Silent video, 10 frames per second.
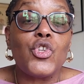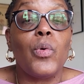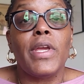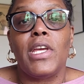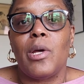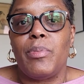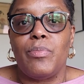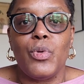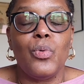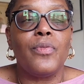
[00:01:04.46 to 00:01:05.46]
or get up
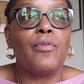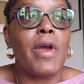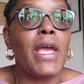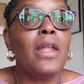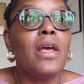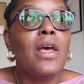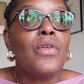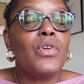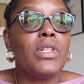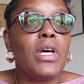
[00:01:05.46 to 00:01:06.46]
and move, right?
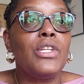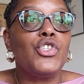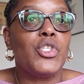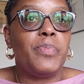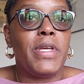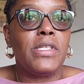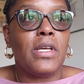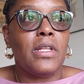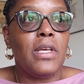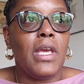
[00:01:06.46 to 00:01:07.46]
The lunge is
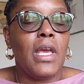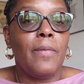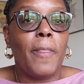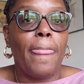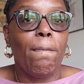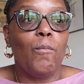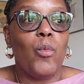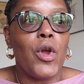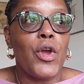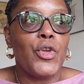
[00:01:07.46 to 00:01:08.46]
basically
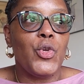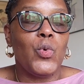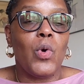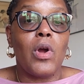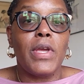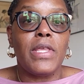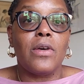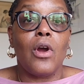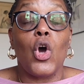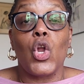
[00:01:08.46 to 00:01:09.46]
where you are
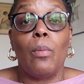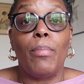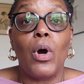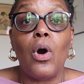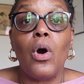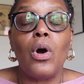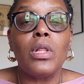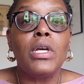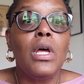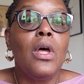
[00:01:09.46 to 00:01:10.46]
either on a
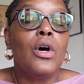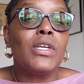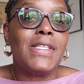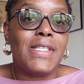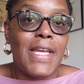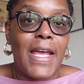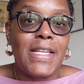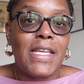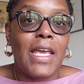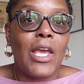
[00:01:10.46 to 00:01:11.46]
ball,
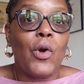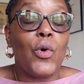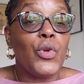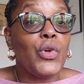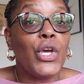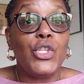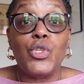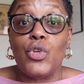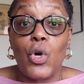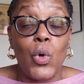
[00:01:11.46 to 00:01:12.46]
standing, or you can
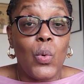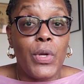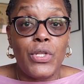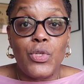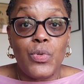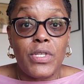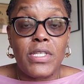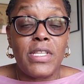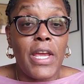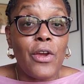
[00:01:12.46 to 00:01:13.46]
go and do the
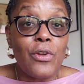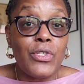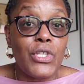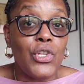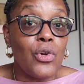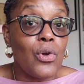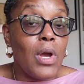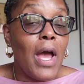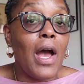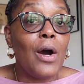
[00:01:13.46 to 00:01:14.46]
stairs in your
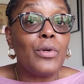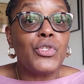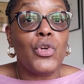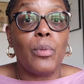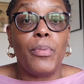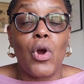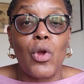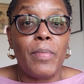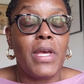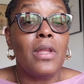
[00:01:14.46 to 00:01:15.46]
house, your
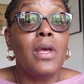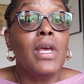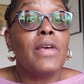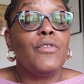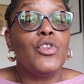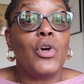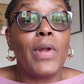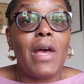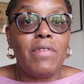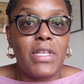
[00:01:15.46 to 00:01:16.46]
apartment. If you
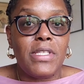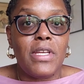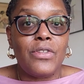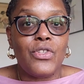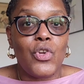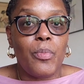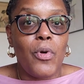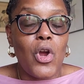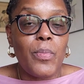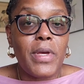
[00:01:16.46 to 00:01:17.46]
don't have any stairs in your
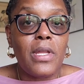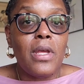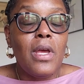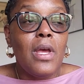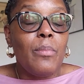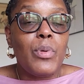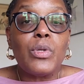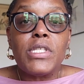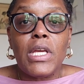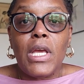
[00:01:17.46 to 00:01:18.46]
apartment,
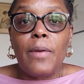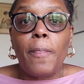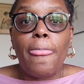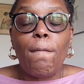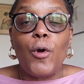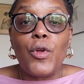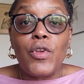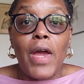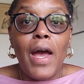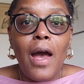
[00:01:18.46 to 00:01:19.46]
building, or in
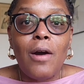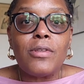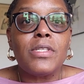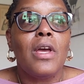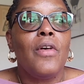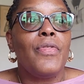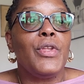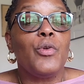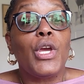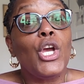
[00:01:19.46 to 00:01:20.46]
your house,
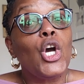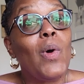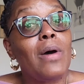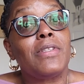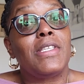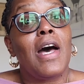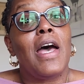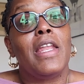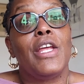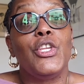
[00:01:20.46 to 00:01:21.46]
then you can go
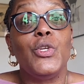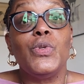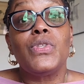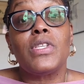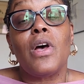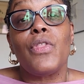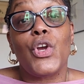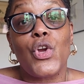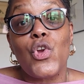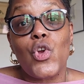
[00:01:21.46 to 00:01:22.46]
outside and use the
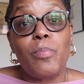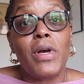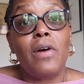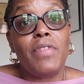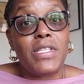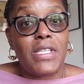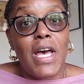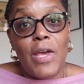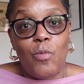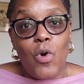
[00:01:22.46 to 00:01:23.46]
curb of the
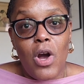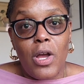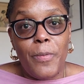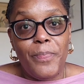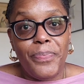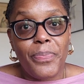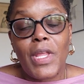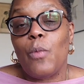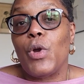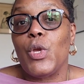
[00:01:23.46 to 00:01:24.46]
sidewalk.
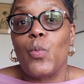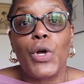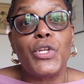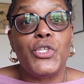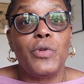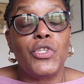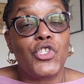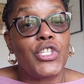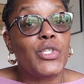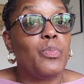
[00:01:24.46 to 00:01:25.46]
And what you want to do is
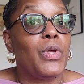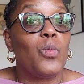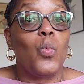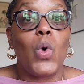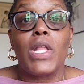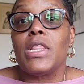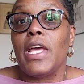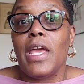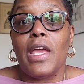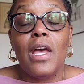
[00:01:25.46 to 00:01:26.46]
just put one
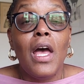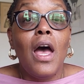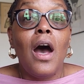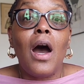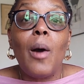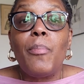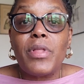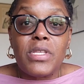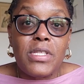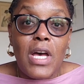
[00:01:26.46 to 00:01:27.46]
leg up
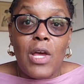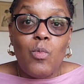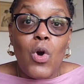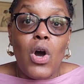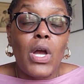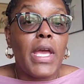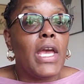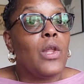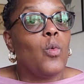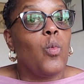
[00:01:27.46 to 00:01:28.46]
on the sidewalk
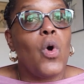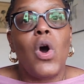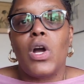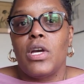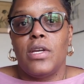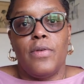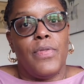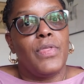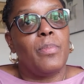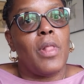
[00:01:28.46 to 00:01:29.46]
and walk
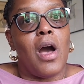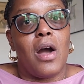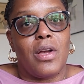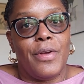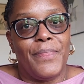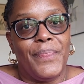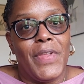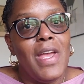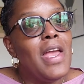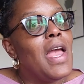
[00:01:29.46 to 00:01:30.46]
the block,
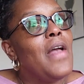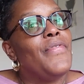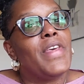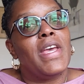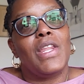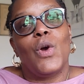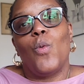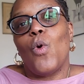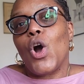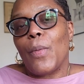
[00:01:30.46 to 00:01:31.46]
and then
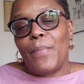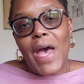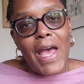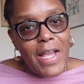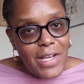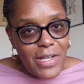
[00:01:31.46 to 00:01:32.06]
walk back